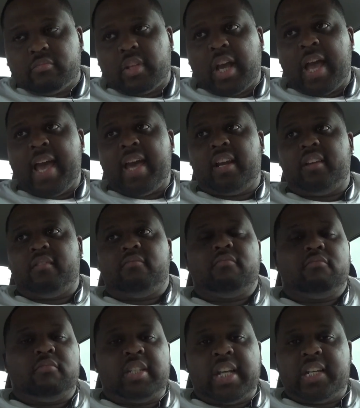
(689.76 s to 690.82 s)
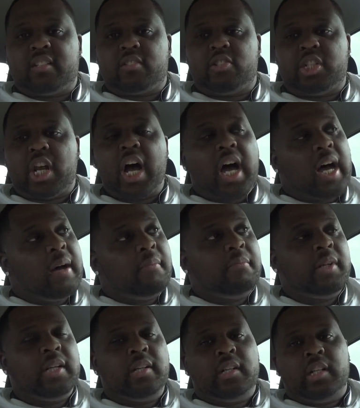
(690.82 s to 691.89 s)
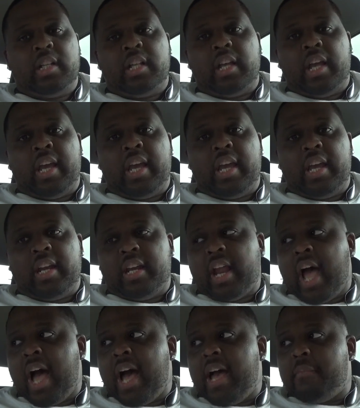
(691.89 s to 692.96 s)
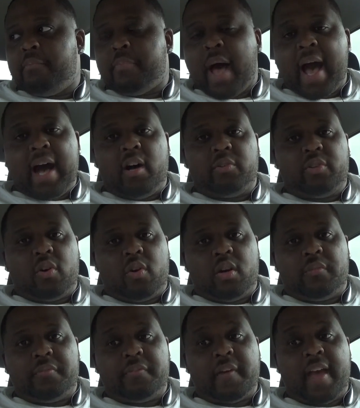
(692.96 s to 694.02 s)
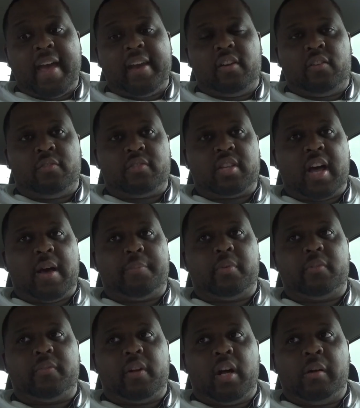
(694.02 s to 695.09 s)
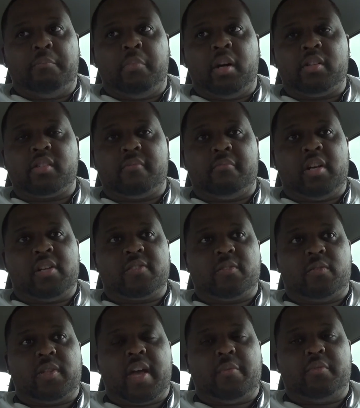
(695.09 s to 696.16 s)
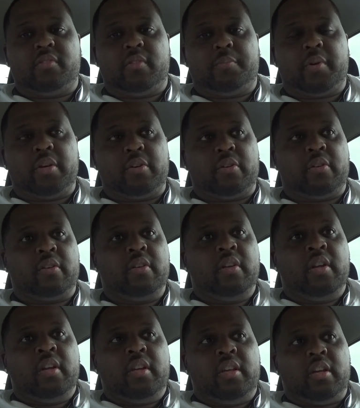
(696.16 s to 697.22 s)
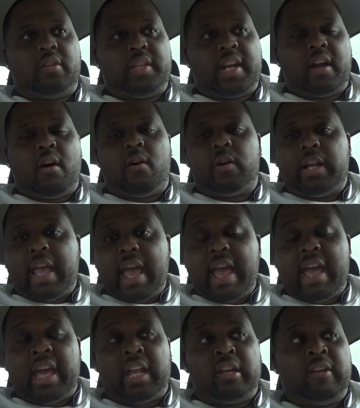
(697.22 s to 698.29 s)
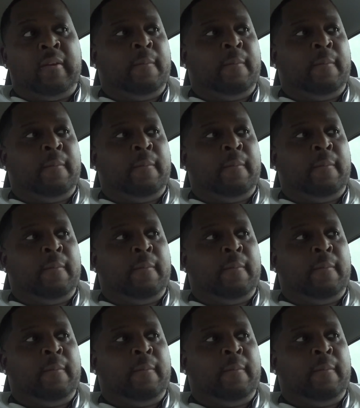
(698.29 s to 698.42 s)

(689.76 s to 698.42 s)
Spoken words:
I had a desk job, and I piled on fat on top of a bunch of muscle that was up under, you know, that I already had.